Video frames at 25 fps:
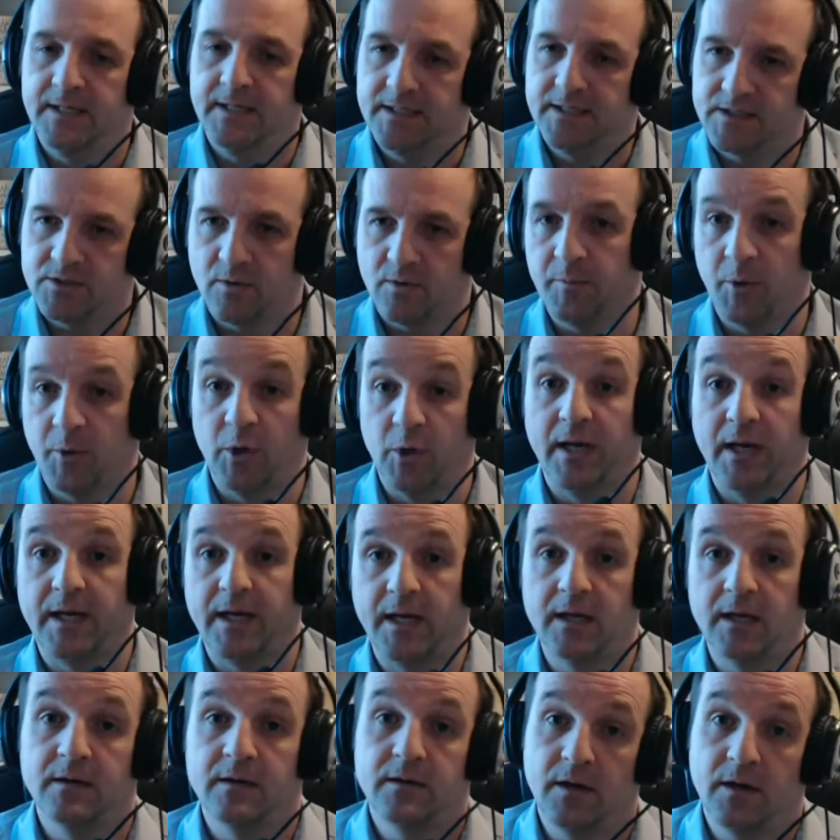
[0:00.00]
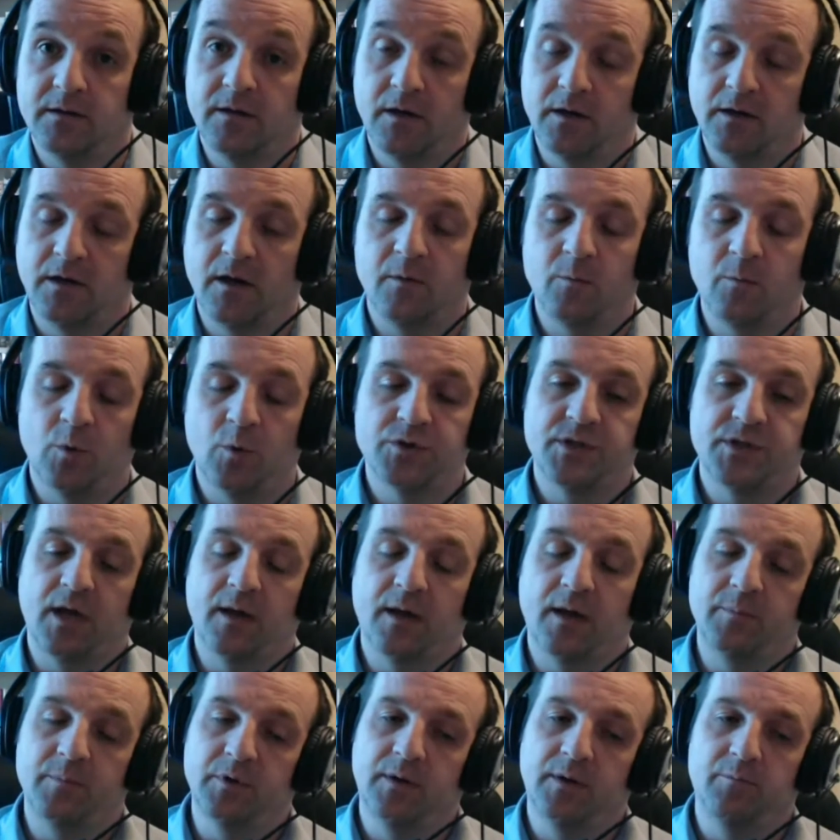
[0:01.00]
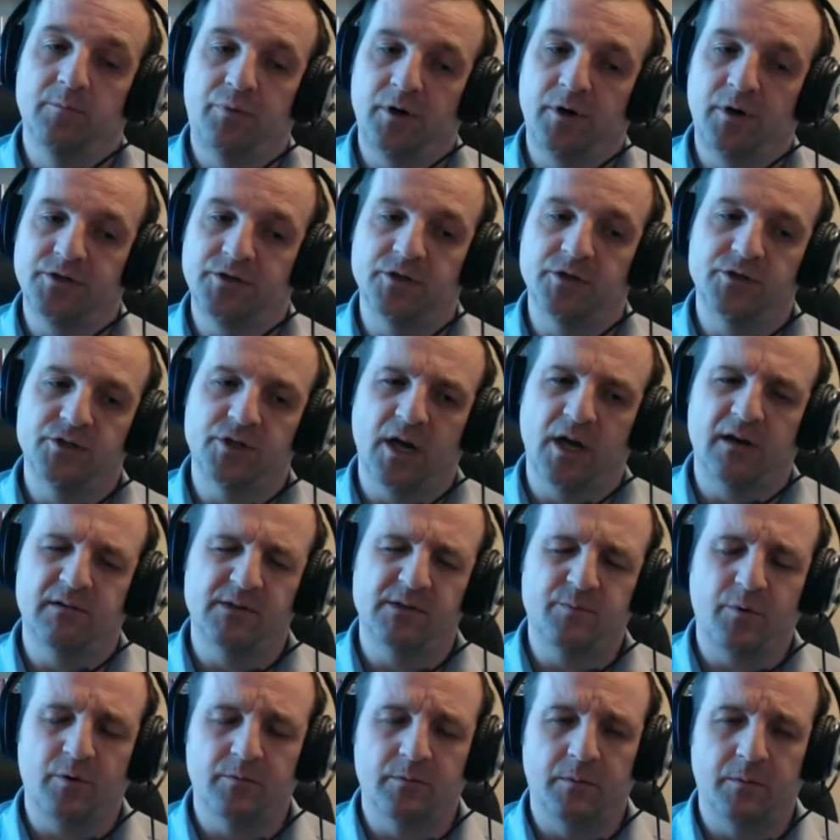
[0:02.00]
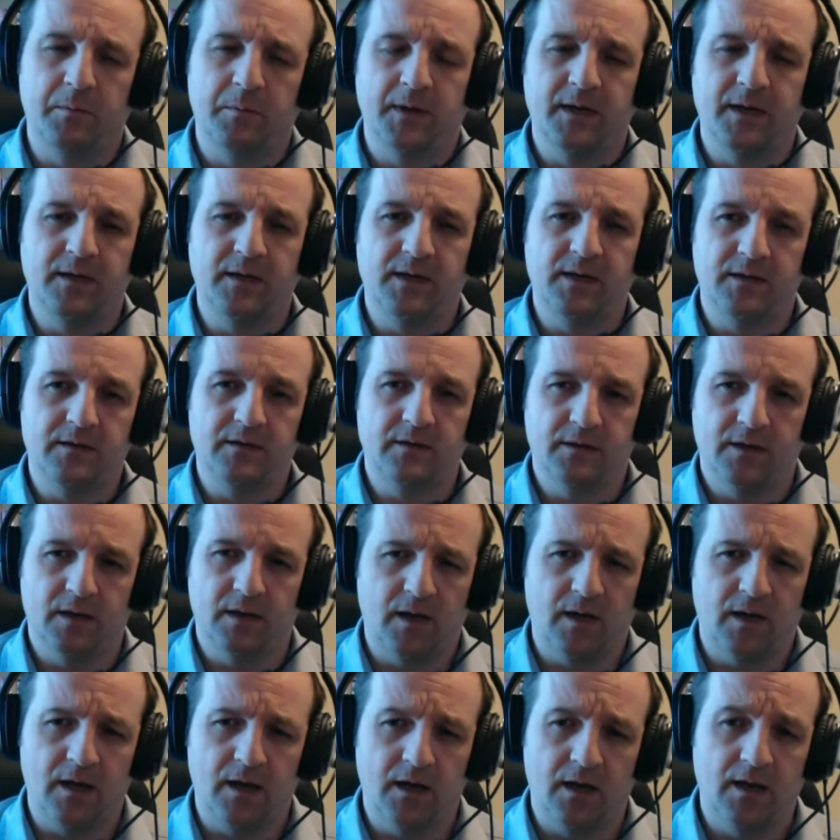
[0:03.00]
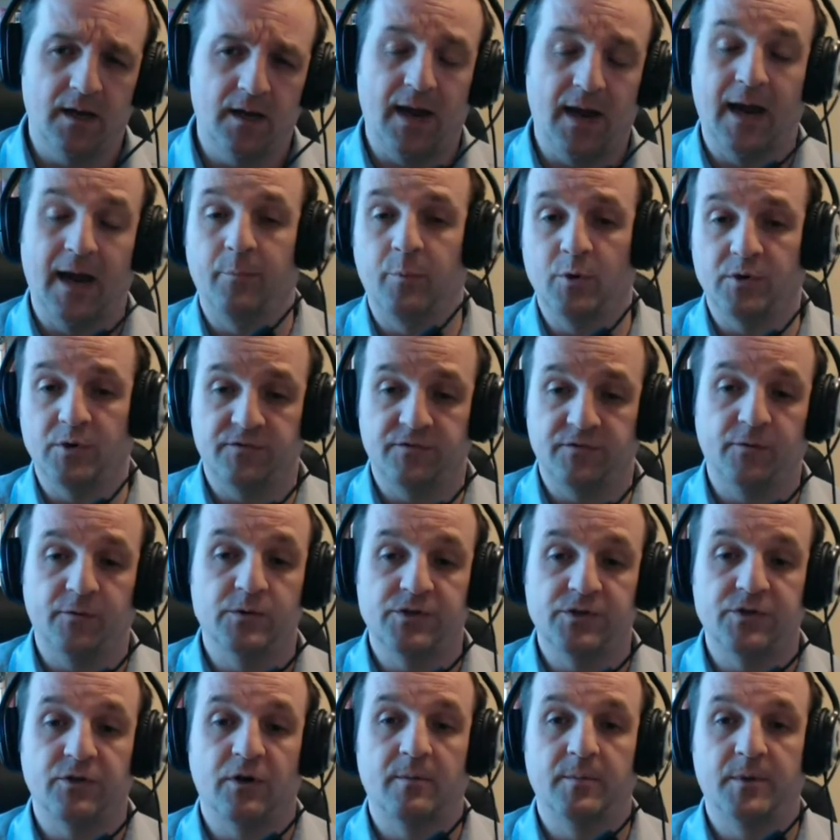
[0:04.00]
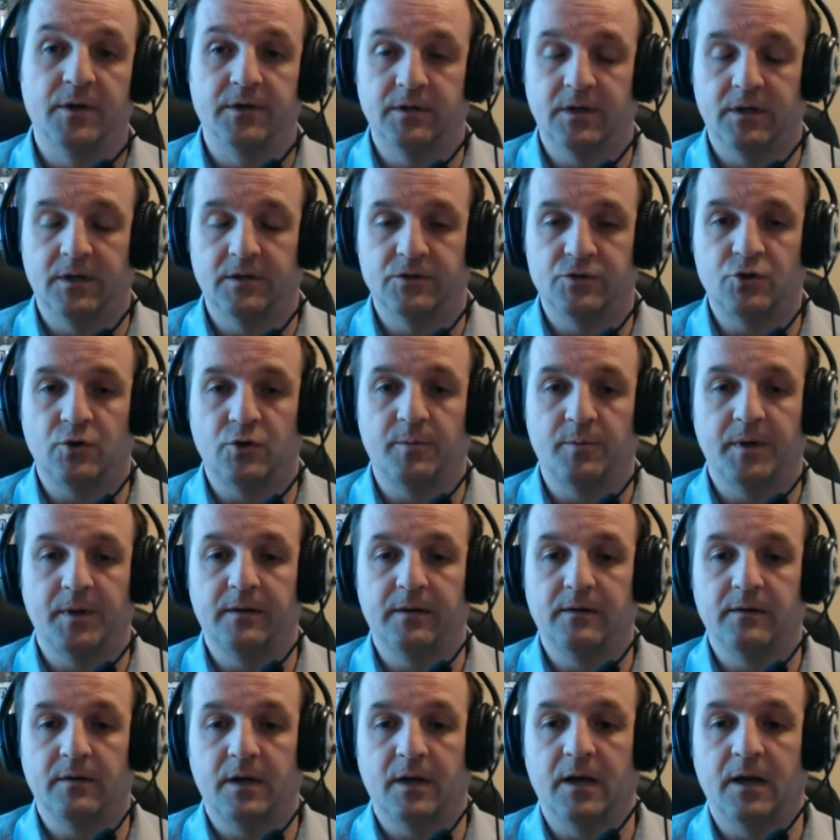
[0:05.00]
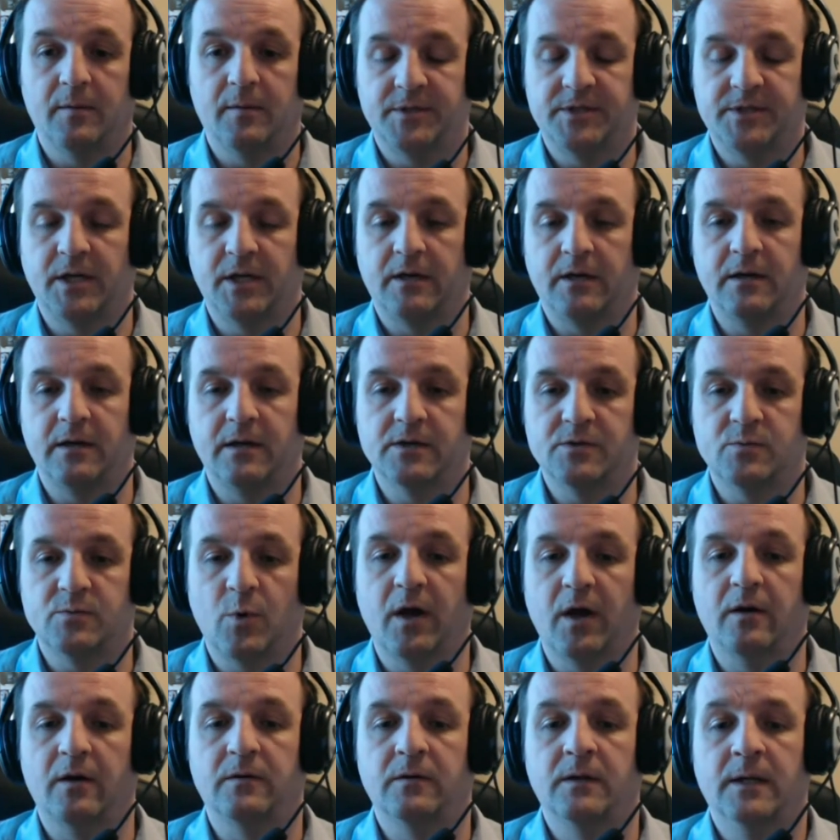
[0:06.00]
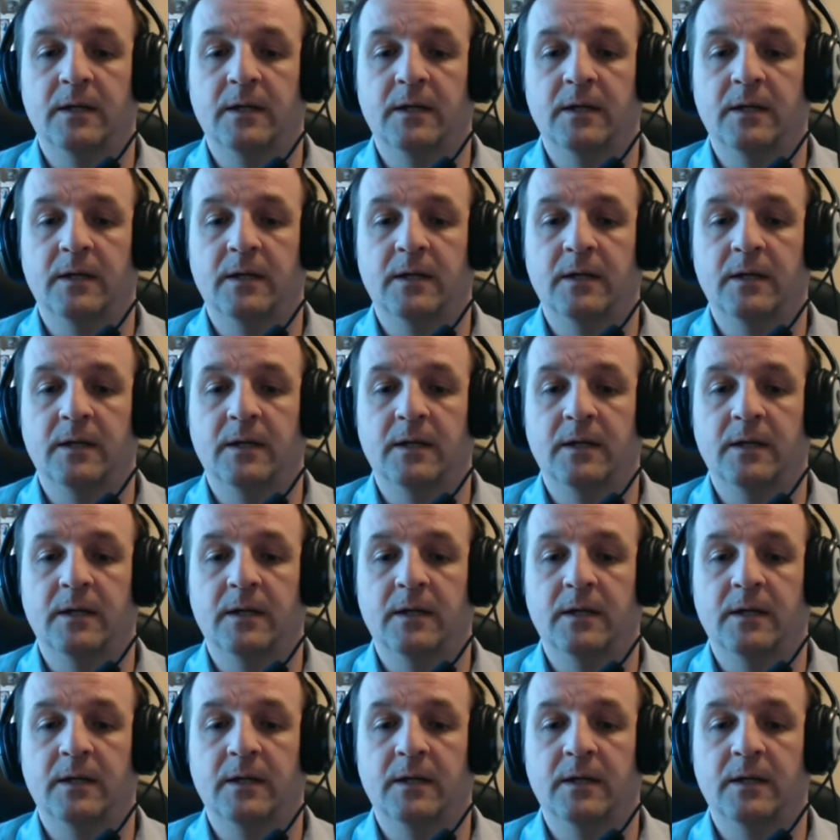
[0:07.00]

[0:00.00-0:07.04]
So I'll put a link in and go and watch that. But impression share is probably AdWords full stop and shopping particularly as well.